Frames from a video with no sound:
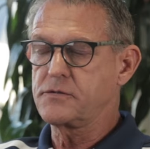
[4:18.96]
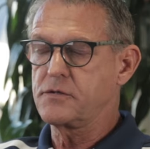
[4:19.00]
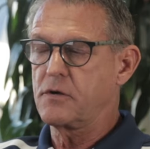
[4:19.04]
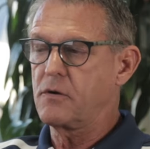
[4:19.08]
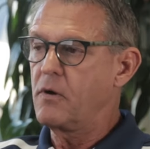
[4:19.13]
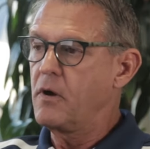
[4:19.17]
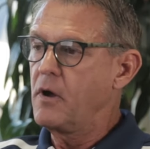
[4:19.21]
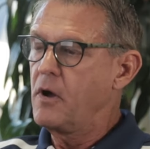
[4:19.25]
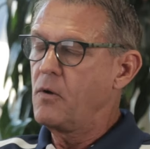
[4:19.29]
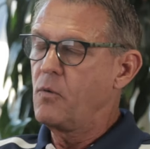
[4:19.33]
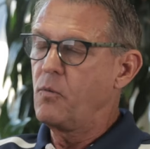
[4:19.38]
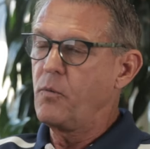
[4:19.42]

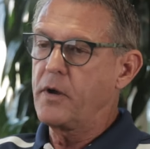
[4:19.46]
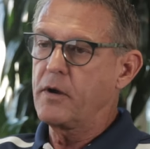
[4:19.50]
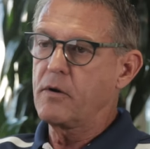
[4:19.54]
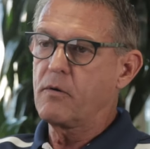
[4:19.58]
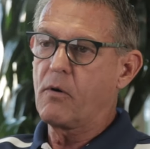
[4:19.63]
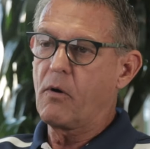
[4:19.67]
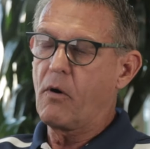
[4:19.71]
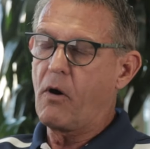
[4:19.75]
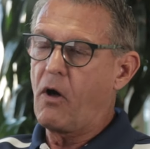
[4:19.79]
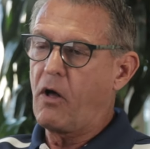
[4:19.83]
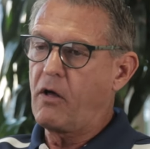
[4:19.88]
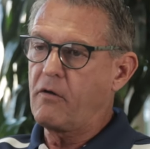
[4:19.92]
So we
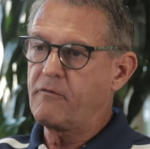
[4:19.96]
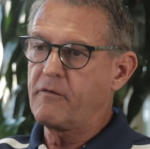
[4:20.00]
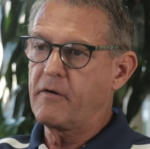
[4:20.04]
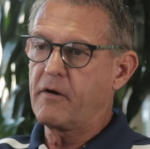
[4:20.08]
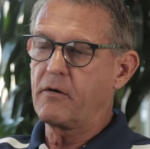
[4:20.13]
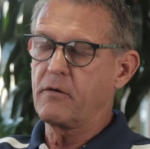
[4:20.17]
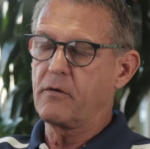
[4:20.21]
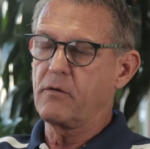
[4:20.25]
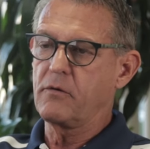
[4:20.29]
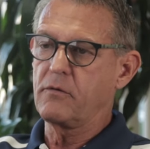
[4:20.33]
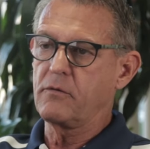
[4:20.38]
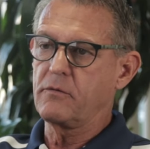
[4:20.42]
grow all of
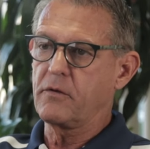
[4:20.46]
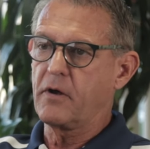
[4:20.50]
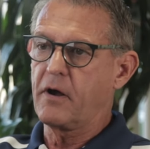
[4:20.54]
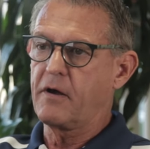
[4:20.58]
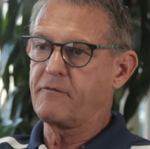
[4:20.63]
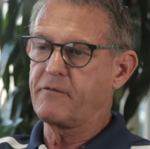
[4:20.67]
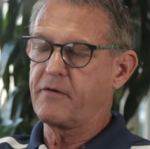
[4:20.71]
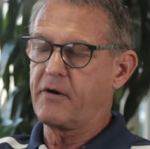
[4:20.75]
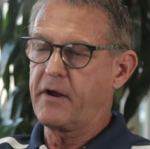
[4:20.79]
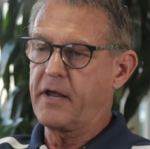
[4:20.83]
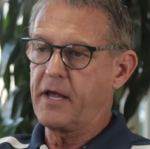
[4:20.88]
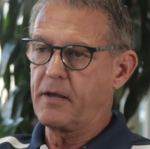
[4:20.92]
our, own,
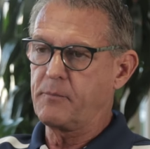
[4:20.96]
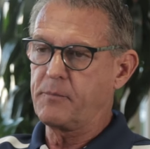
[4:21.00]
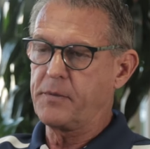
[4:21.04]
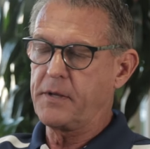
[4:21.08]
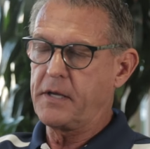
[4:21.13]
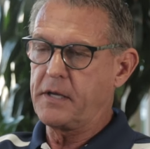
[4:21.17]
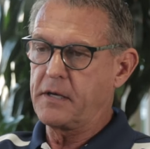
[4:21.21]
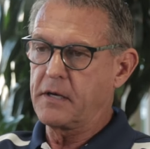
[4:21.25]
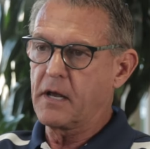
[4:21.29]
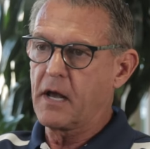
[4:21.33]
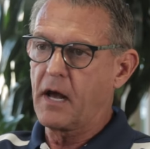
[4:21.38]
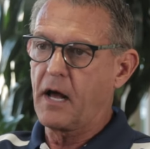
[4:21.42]
of our
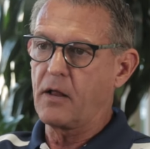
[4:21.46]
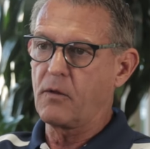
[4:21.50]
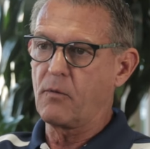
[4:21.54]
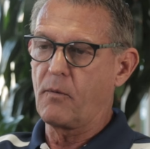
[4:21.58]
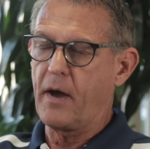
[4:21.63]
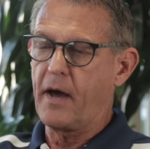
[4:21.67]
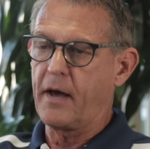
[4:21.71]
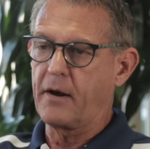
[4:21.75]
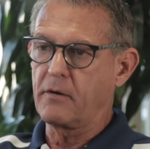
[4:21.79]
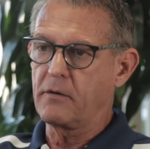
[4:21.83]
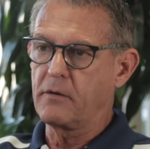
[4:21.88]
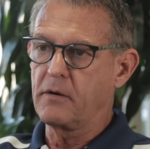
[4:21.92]
hemp in
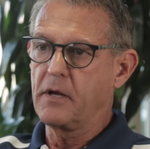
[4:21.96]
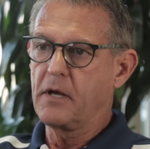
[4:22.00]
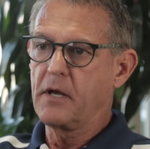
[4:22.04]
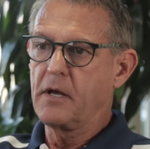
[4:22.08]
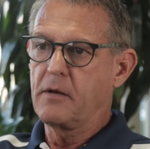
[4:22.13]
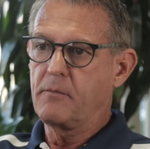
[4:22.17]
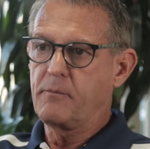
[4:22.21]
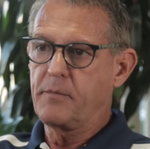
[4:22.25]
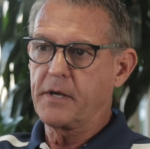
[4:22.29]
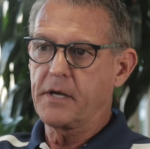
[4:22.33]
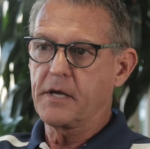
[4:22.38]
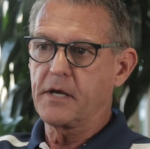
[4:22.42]
Colorado
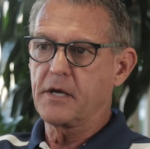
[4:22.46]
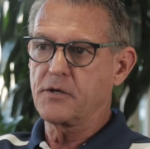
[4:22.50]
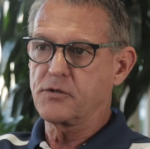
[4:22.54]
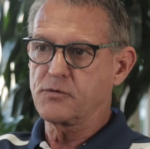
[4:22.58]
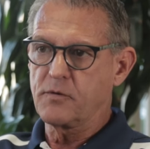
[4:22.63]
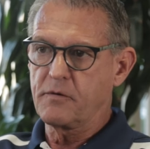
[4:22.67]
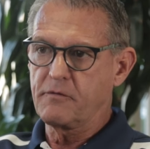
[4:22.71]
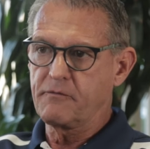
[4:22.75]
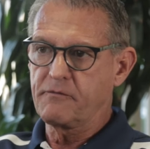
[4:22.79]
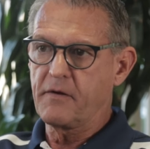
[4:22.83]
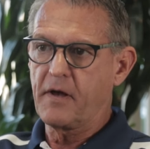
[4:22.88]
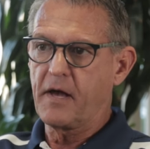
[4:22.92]

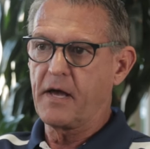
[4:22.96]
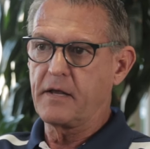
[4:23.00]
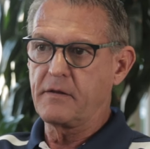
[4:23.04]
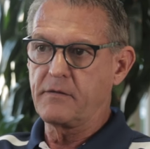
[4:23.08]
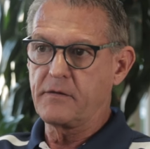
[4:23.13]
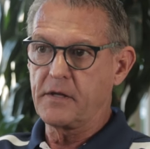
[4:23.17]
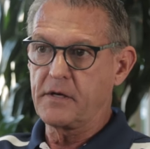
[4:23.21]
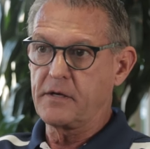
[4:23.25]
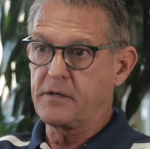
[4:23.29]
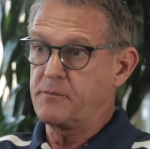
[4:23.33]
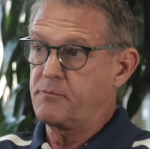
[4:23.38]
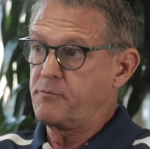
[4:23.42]
because we
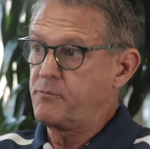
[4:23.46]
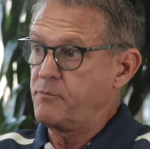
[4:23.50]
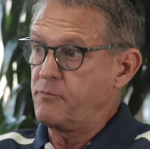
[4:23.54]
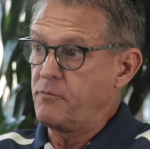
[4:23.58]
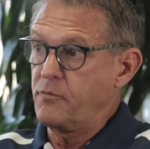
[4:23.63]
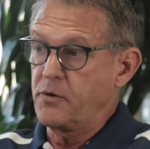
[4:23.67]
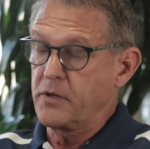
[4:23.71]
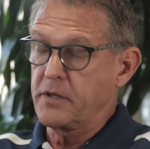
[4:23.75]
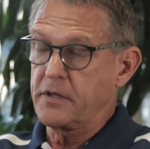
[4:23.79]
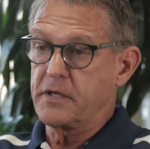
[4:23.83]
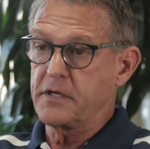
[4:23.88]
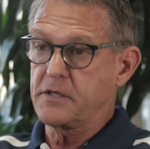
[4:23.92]
find that it
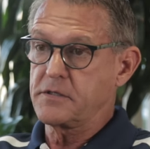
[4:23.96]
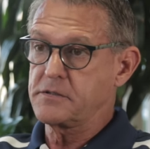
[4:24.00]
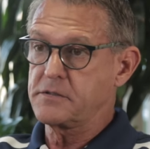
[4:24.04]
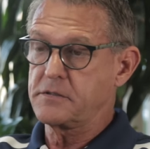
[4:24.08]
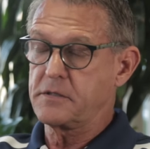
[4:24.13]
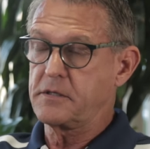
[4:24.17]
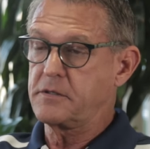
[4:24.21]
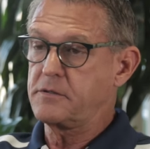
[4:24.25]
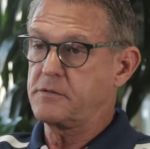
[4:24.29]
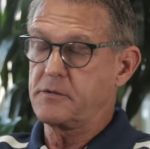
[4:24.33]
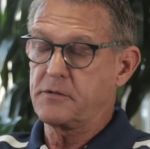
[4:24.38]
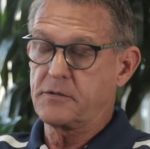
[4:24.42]
really
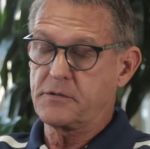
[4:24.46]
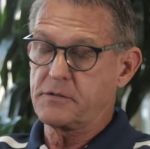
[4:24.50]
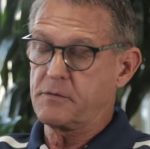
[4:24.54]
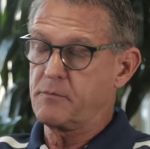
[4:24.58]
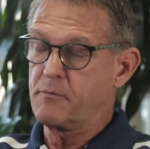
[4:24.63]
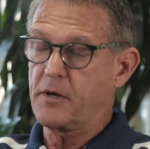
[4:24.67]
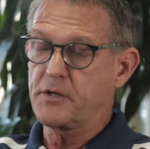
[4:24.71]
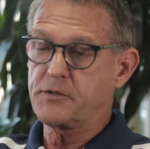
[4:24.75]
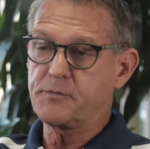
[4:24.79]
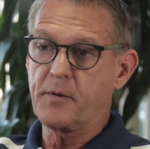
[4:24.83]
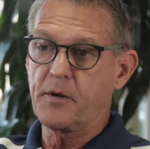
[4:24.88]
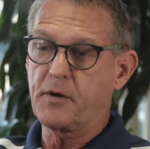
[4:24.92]
is, it's, it's
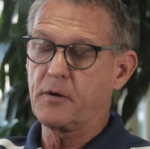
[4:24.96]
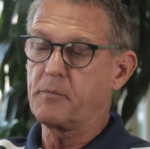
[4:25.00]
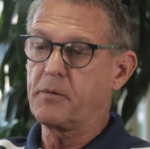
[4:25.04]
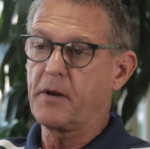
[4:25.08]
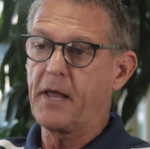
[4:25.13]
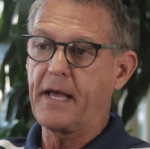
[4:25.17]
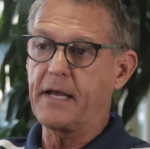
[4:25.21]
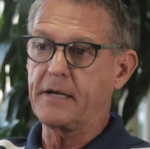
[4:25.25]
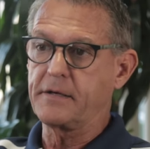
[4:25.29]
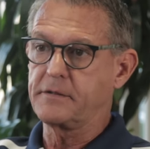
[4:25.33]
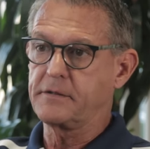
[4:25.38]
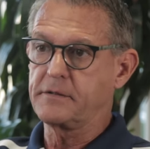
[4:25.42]
a much better
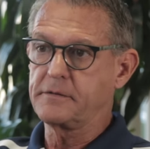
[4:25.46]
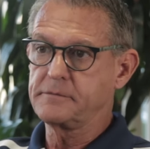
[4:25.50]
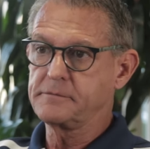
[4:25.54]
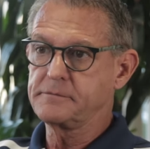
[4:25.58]
plant.